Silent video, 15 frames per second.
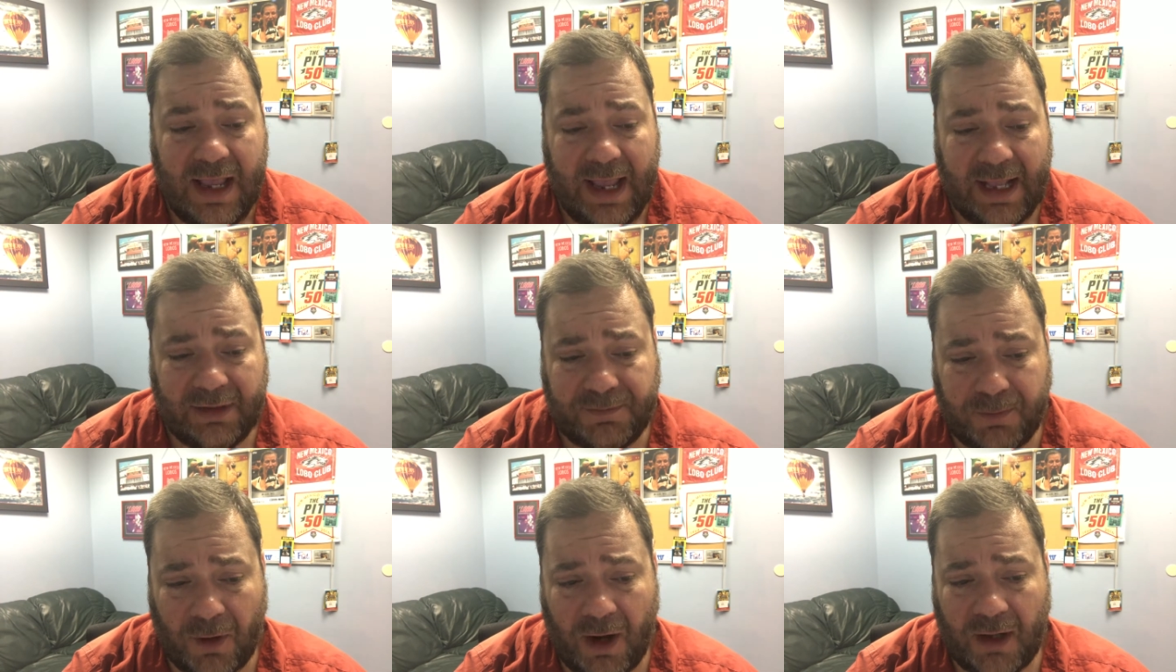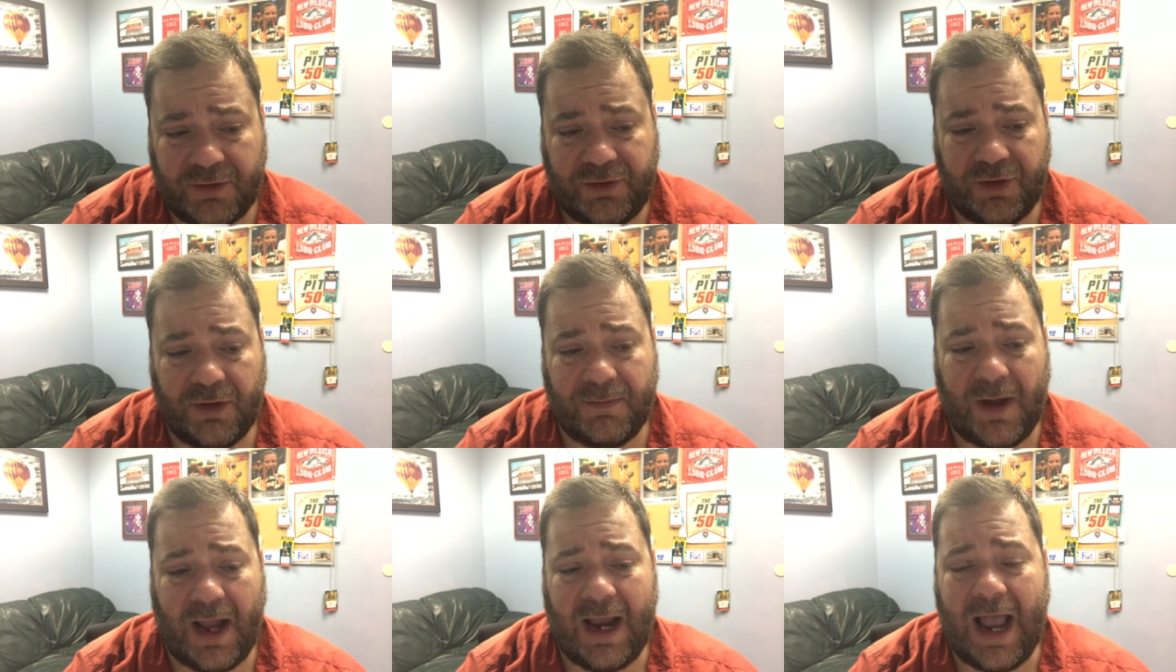It's brought to
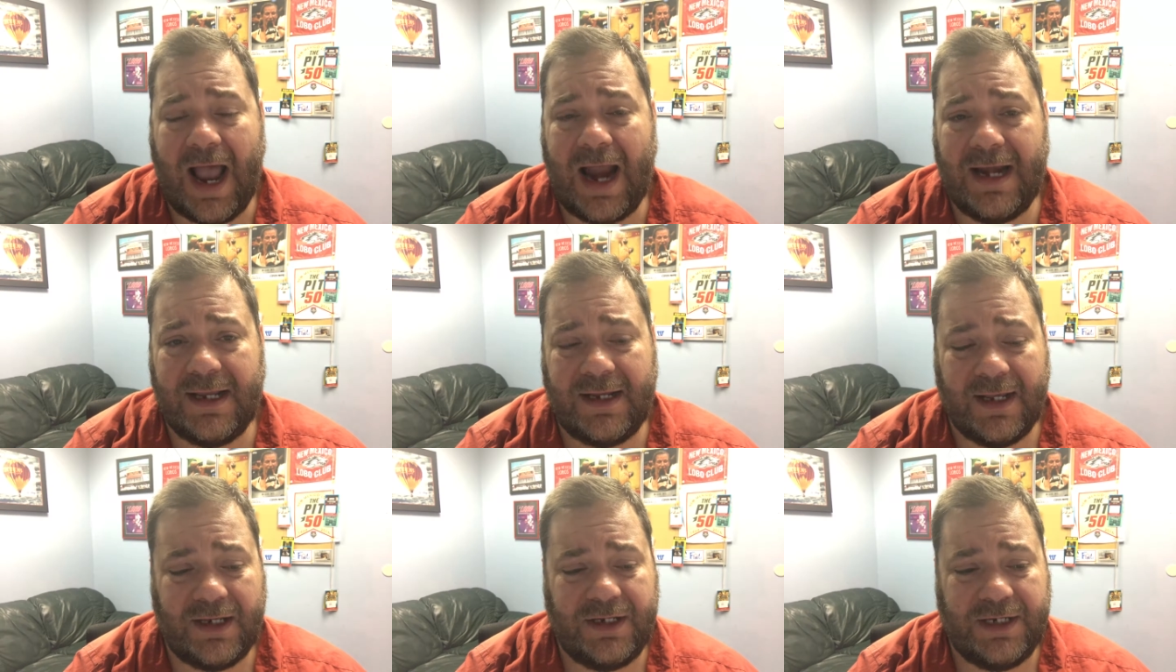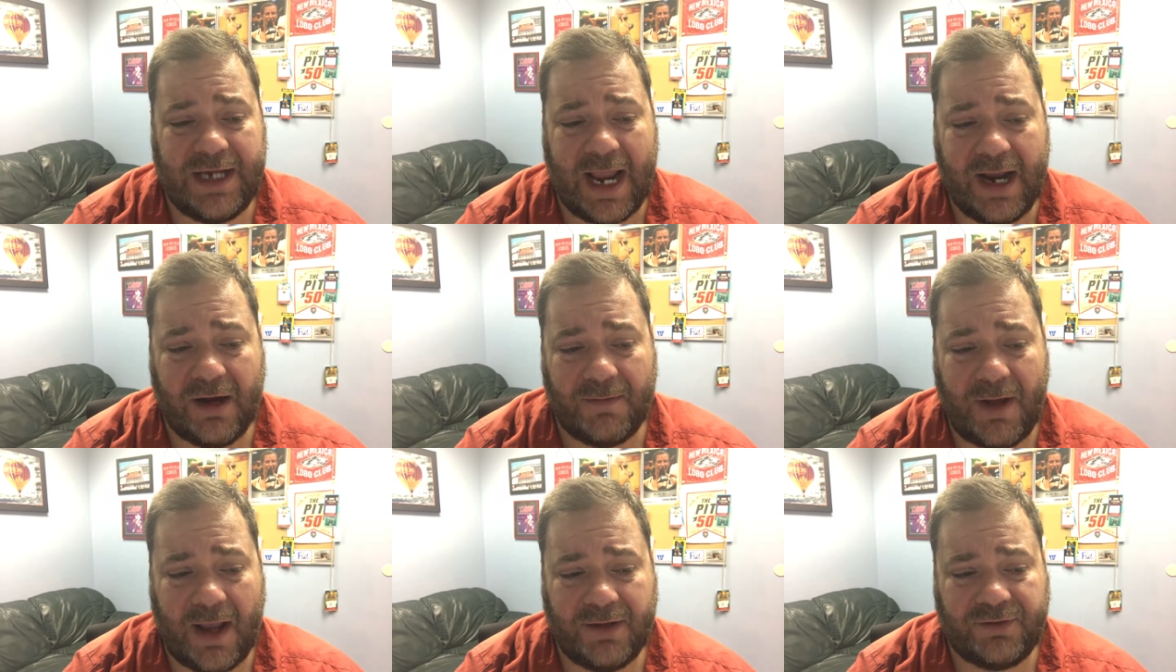you by Heineken,
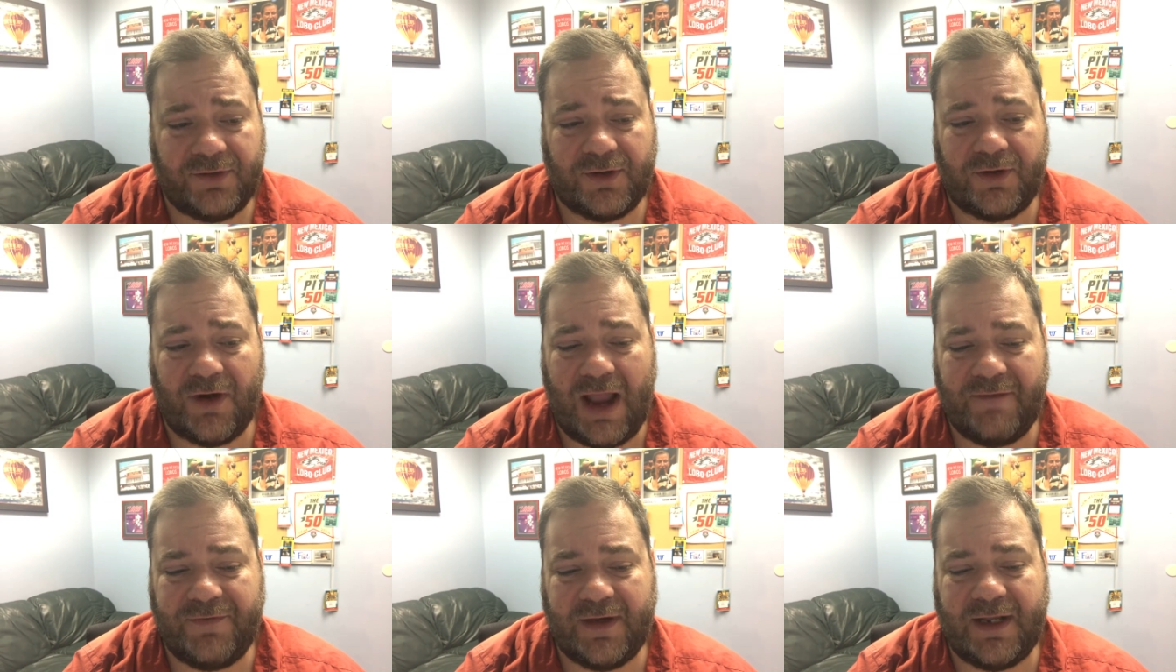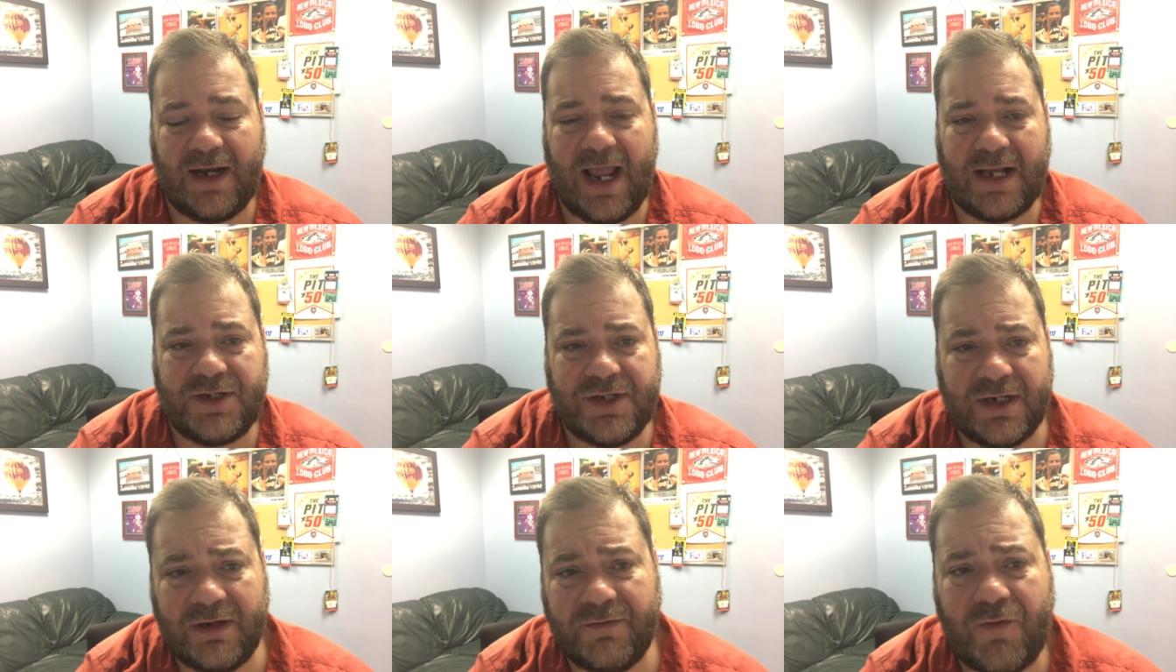Jägermeister, Graphic
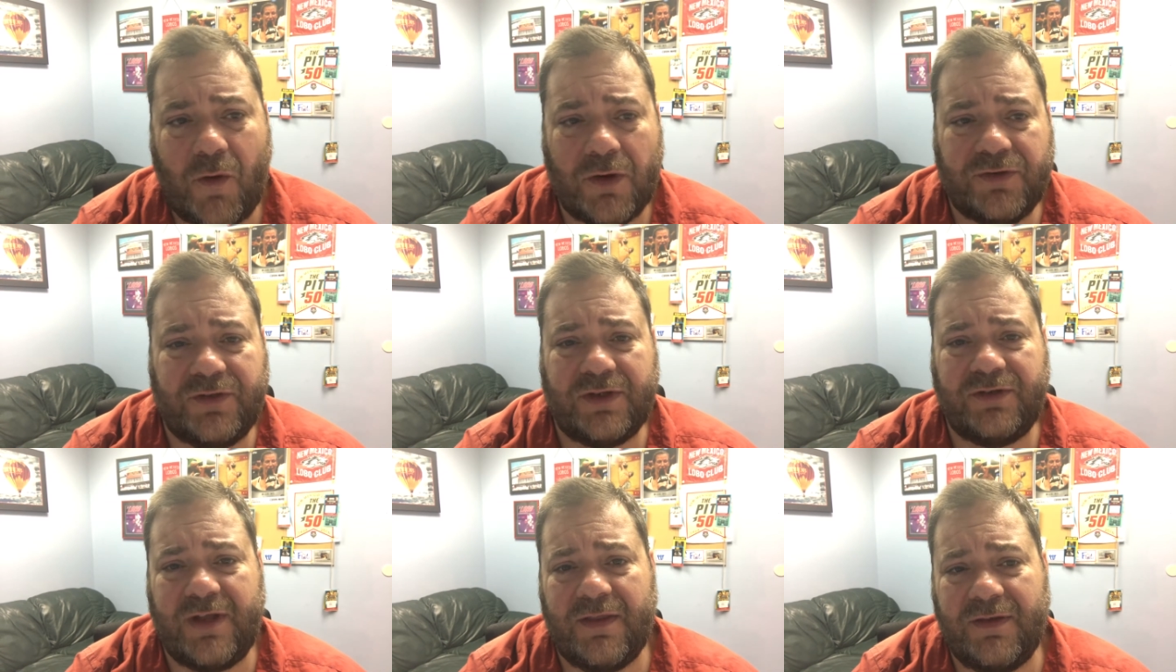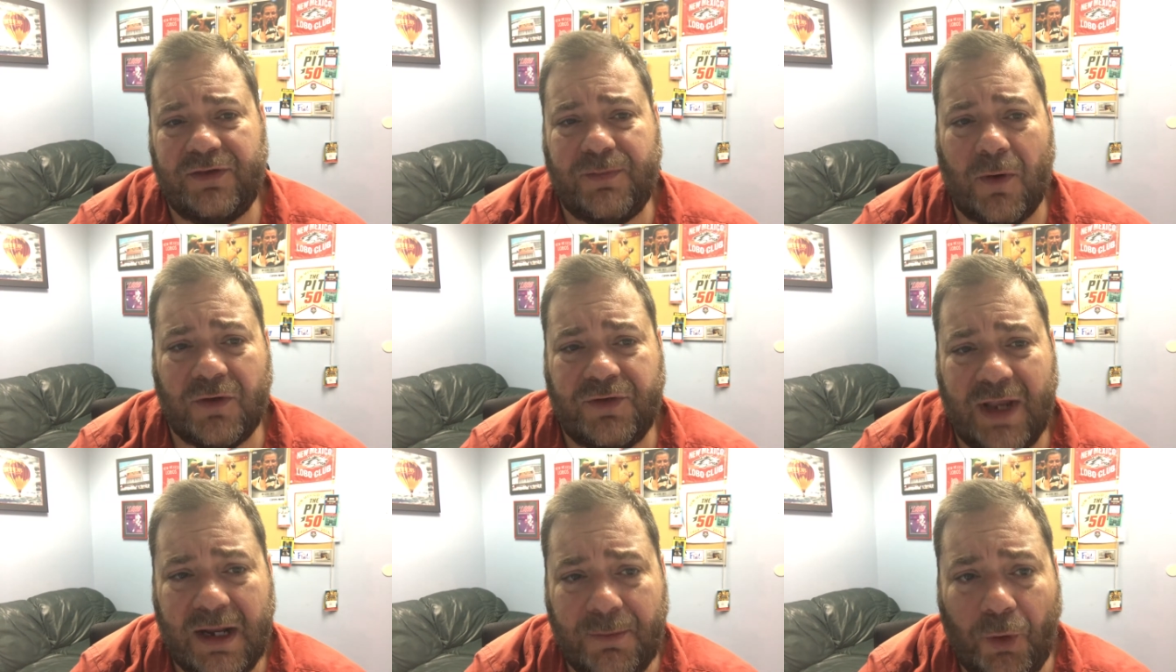Connection, and of course, 610, the
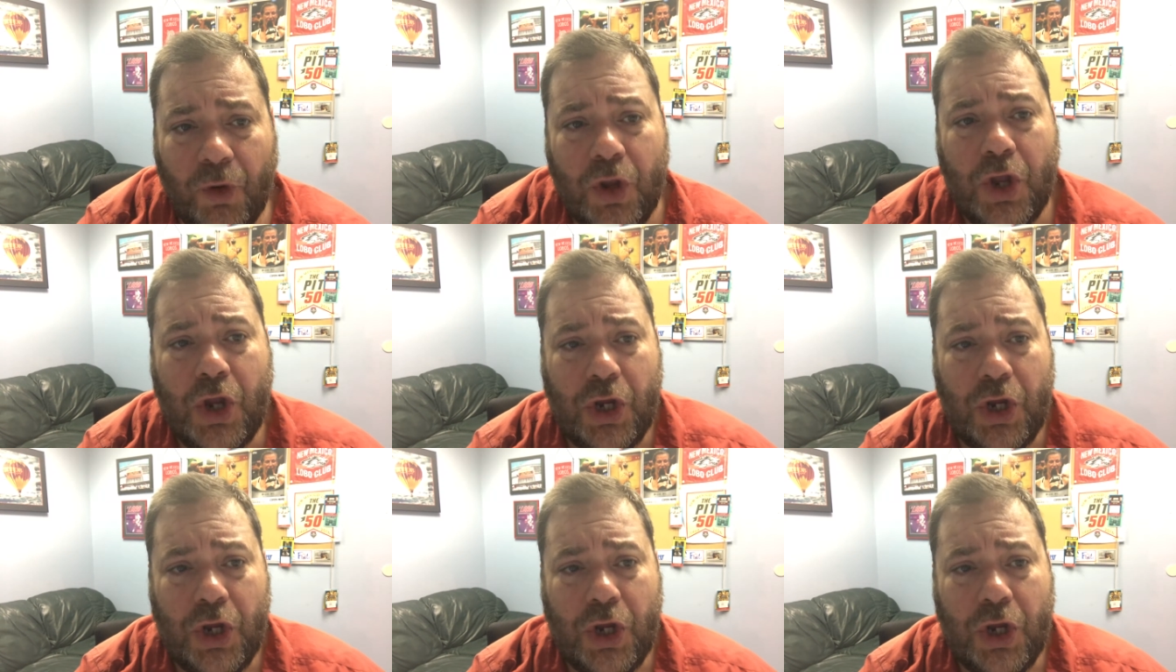Sports Animal.